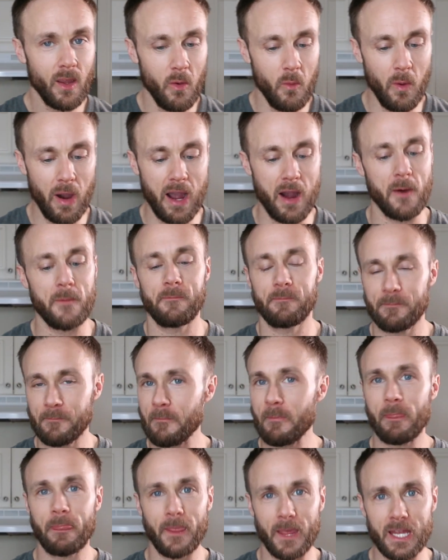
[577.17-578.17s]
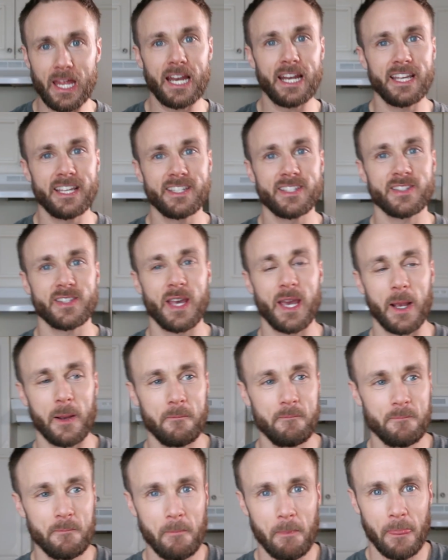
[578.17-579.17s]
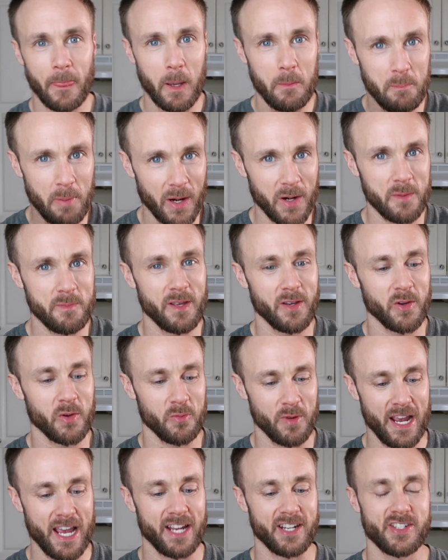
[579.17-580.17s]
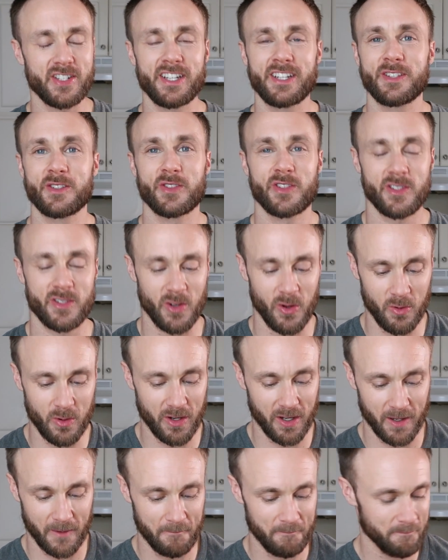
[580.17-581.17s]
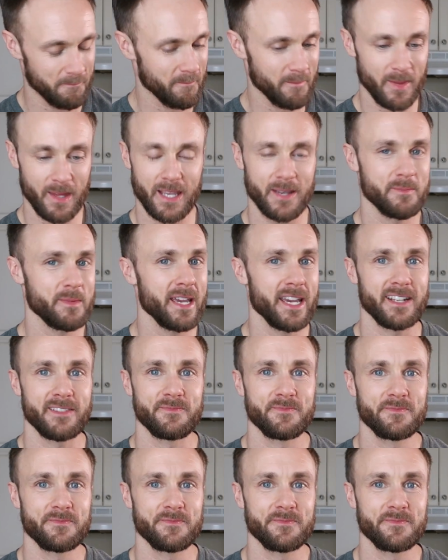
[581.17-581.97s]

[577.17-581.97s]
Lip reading: Wow, that is like buttermilk ranch. It's so good, man.